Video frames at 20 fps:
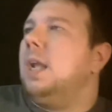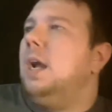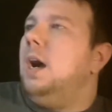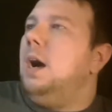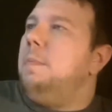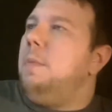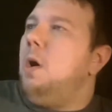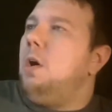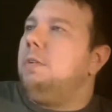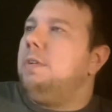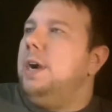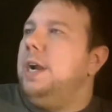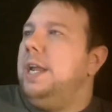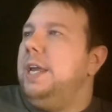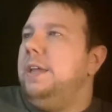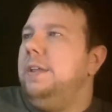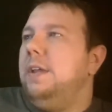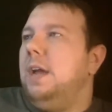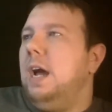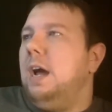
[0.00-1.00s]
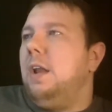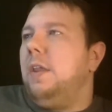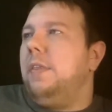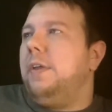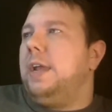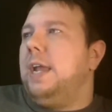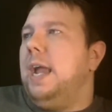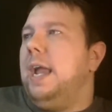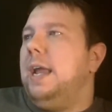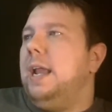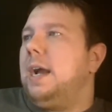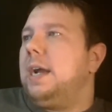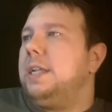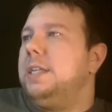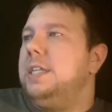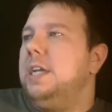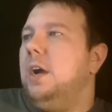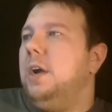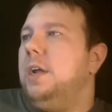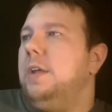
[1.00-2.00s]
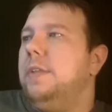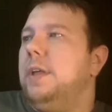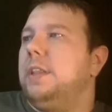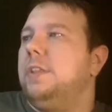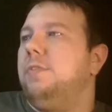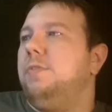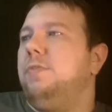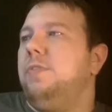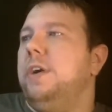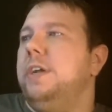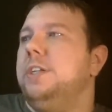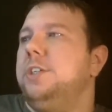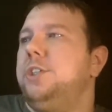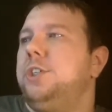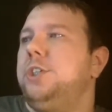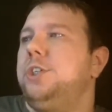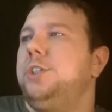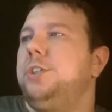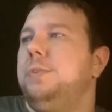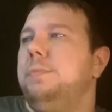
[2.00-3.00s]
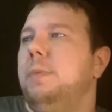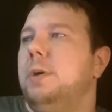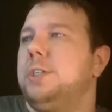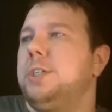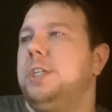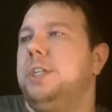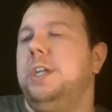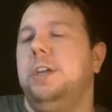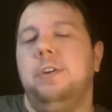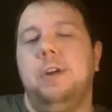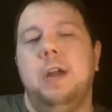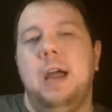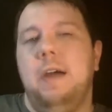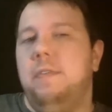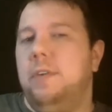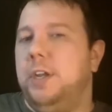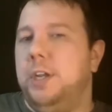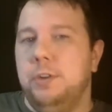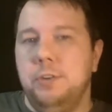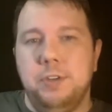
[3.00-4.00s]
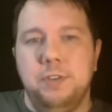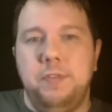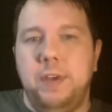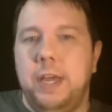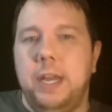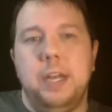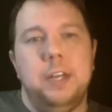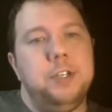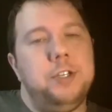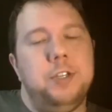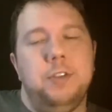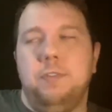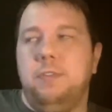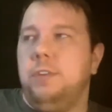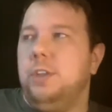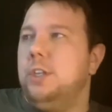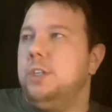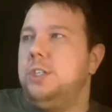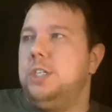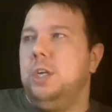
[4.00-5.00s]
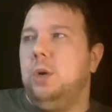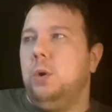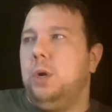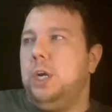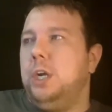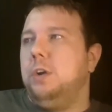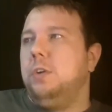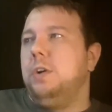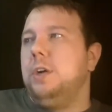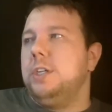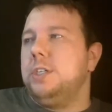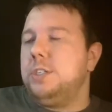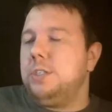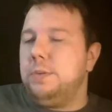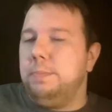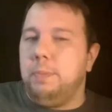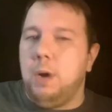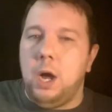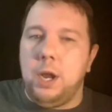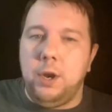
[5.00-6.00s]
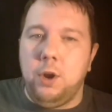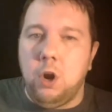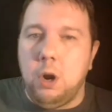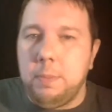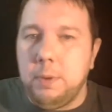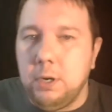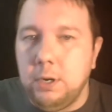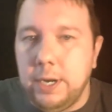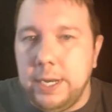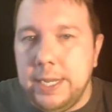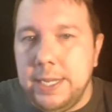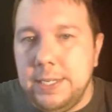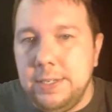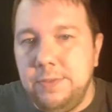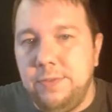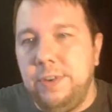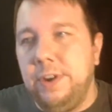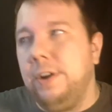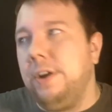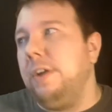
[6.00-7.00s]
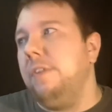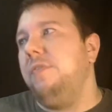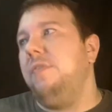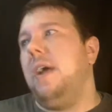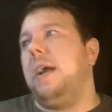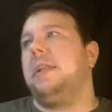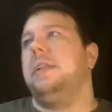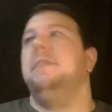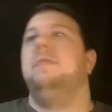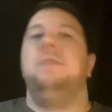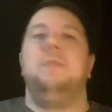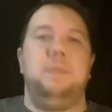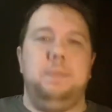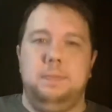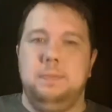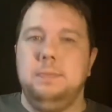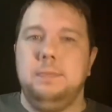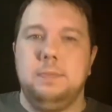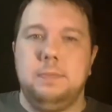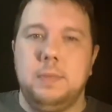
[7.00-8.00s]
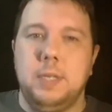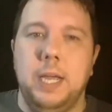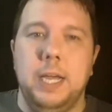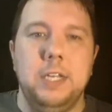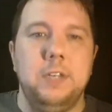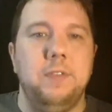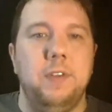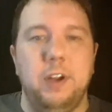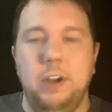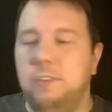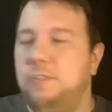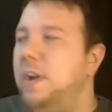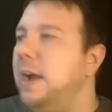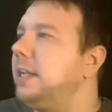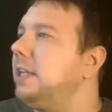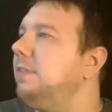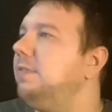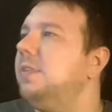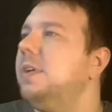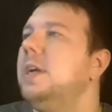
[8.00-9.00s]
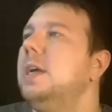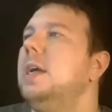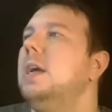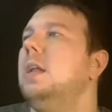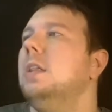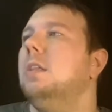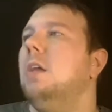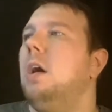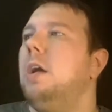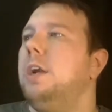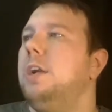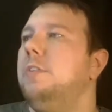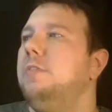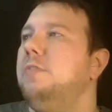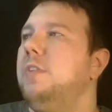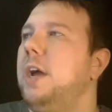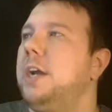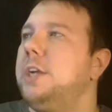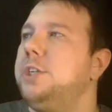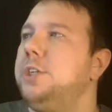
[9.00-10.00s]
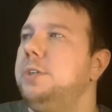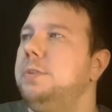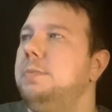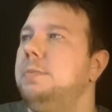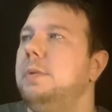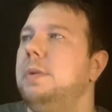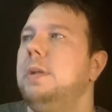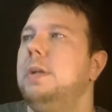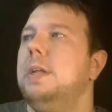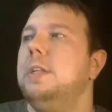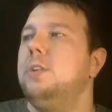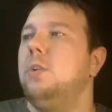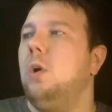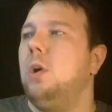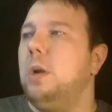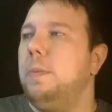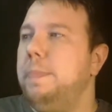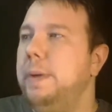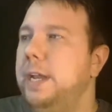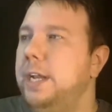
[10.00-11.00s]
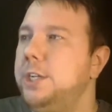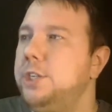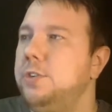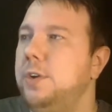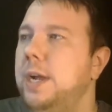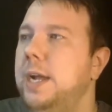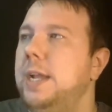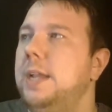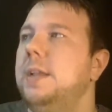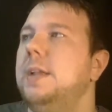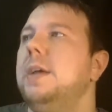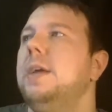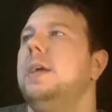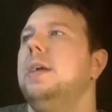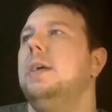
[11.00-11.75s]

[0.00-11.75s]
Already out of the gate, I can tell you that the French Musketeer have a huge advantage. The steel cuirass body armor is very effective. Okay, it's very effective. A lot of deflection. It's hard to penetrate.